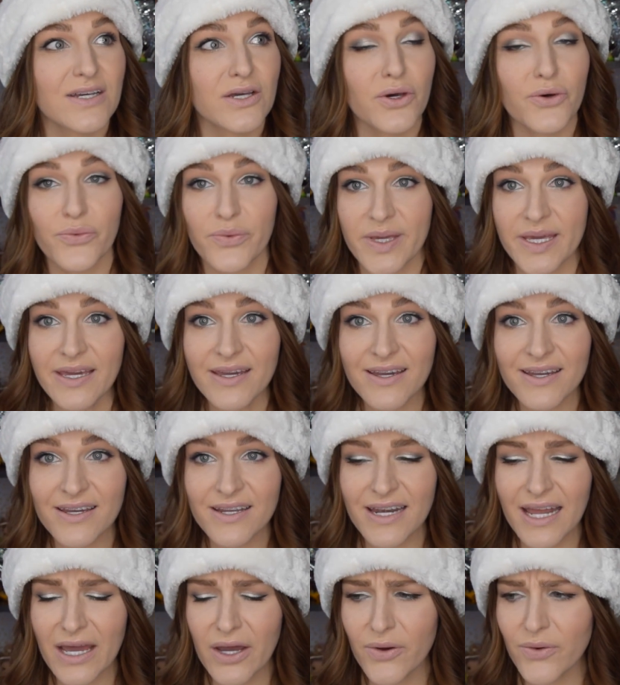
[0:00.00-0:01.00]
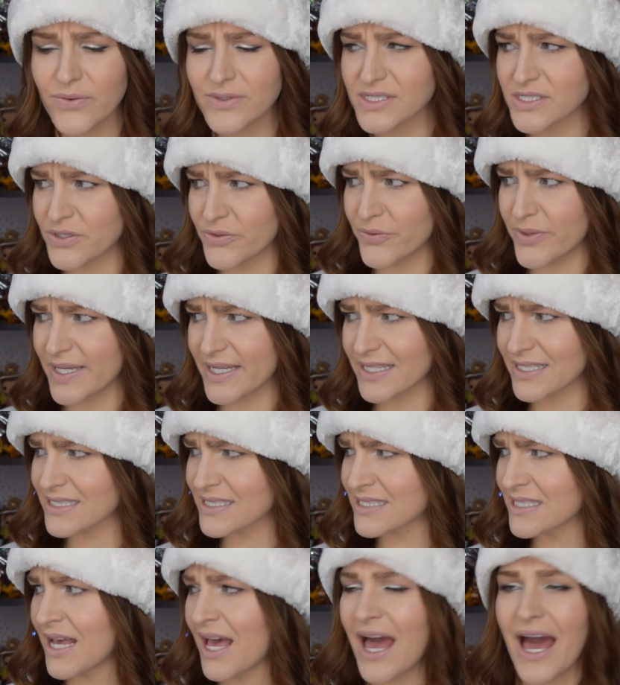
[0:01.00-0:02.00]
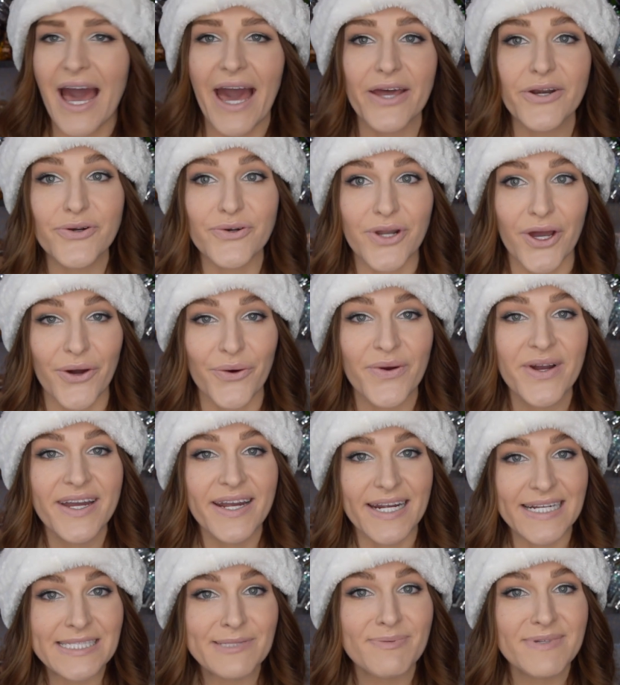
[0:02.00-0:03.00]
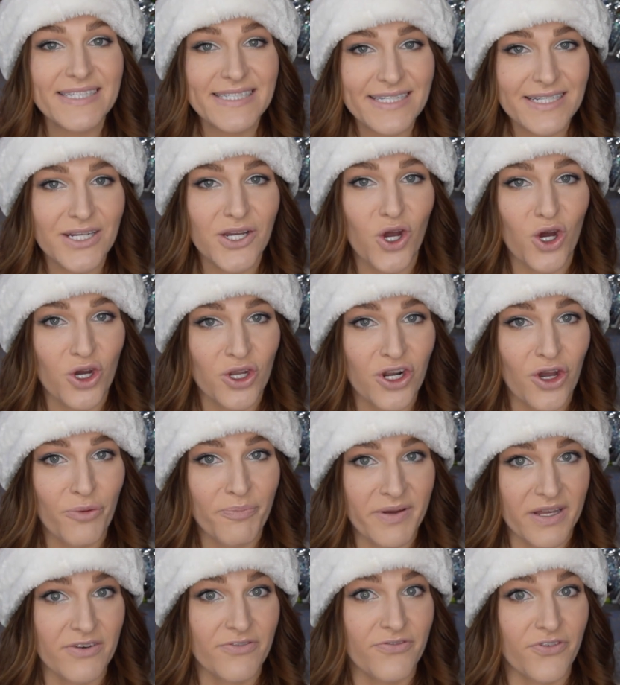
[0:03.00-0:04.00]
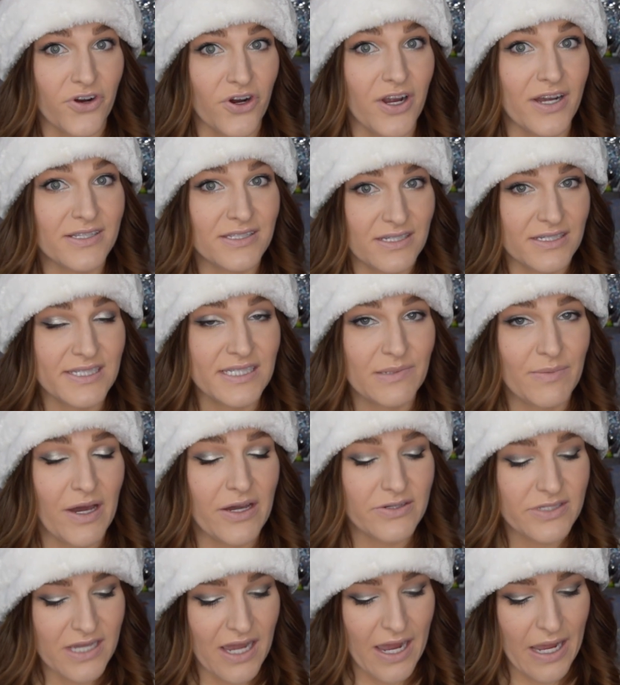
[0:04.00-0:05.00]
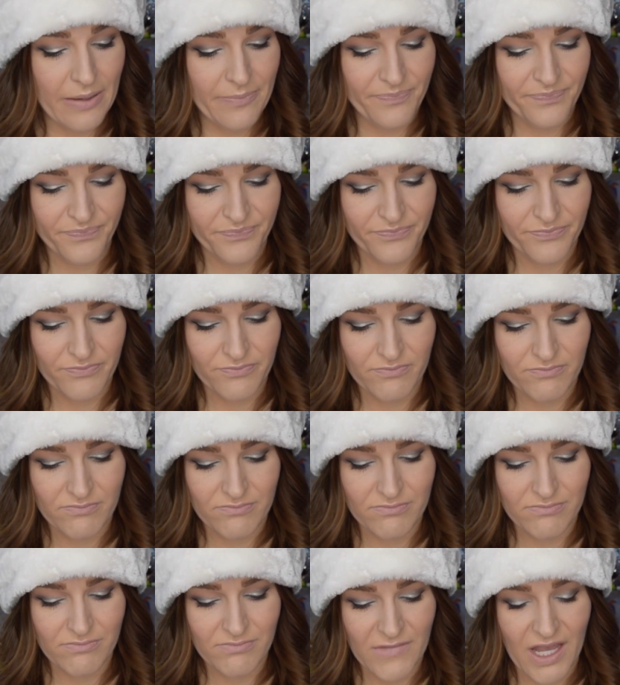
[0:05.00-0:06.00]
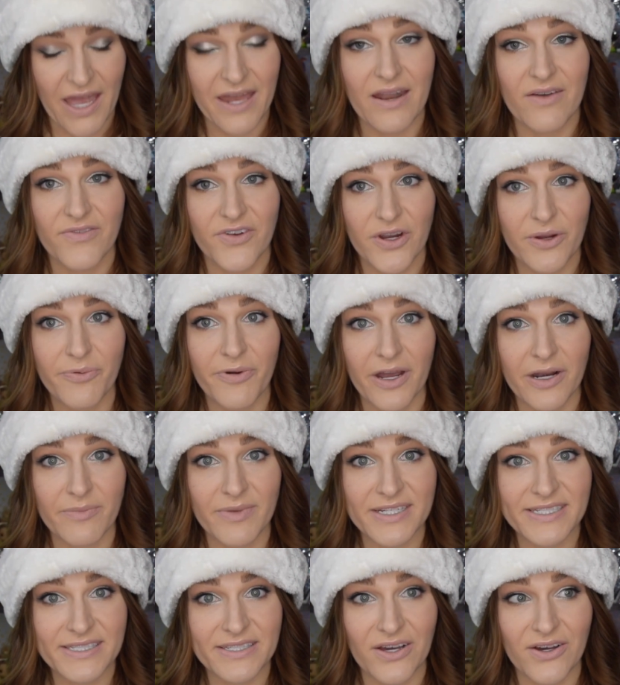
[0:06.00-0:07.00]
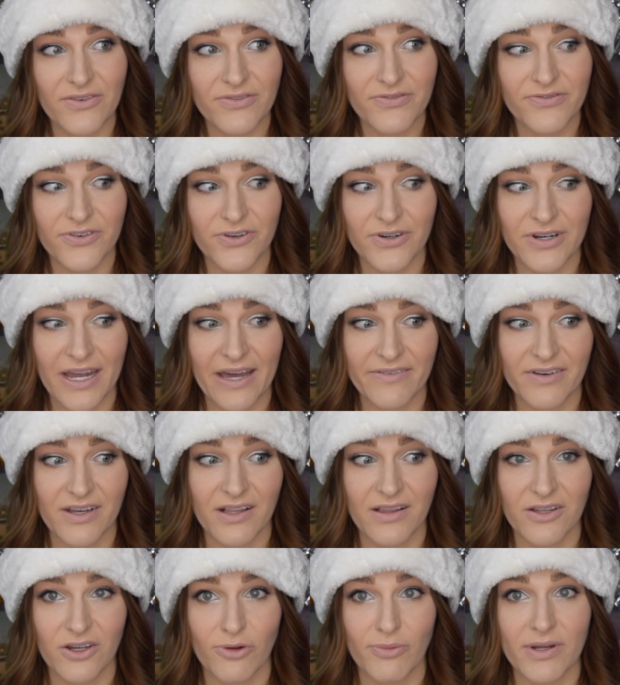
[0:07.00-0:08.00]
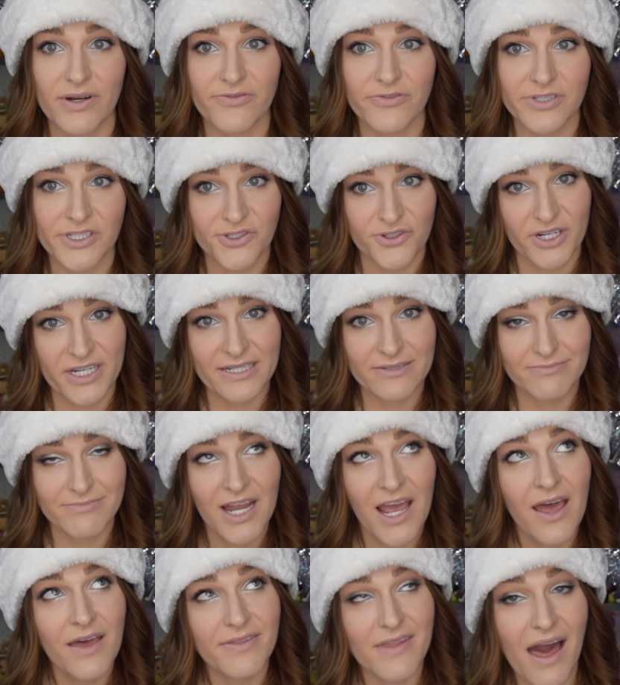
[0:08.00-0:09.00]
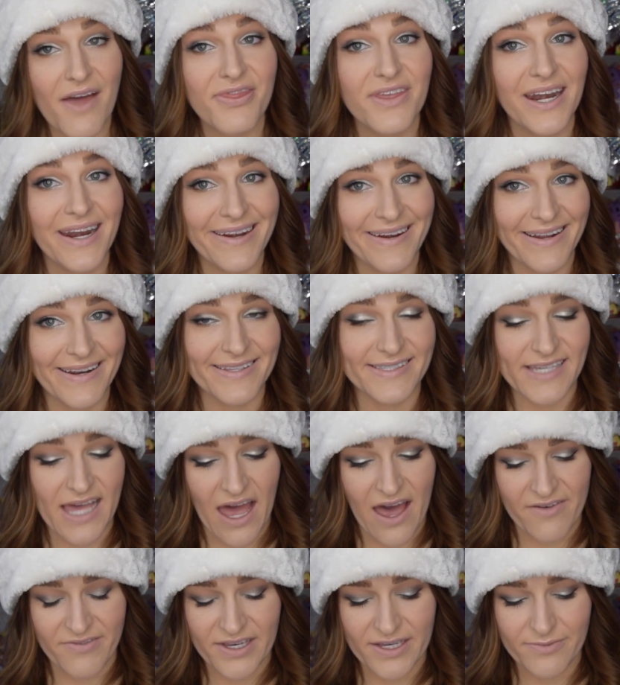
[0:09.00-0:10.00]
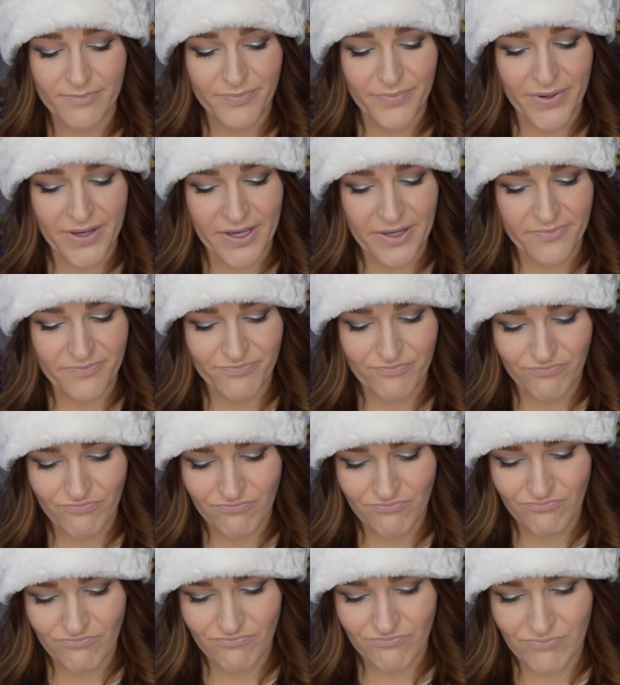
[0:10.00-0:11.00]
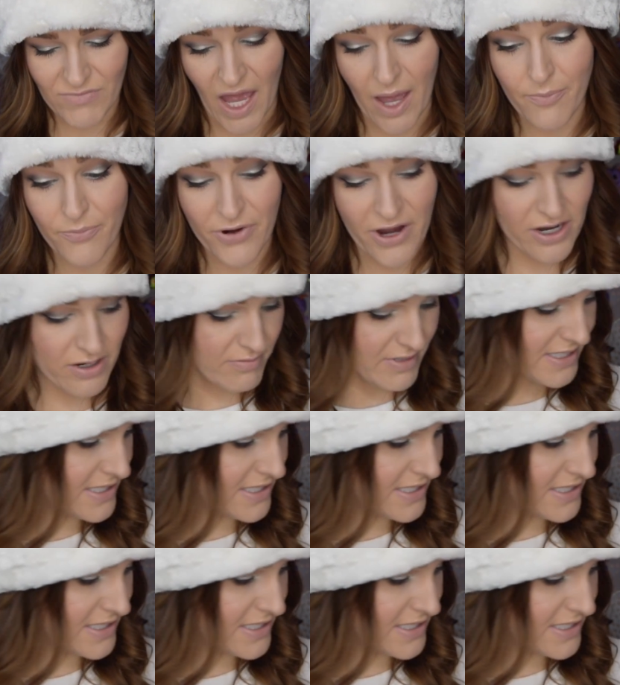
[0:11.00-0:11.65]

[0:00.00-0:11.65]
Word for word: a week now? Two weeks? I don't know. It's been sitting unopened for a decent amount of time and I'm very proud of myself for having a little bit of restraint. Not that I needed to have it, but I'm proud of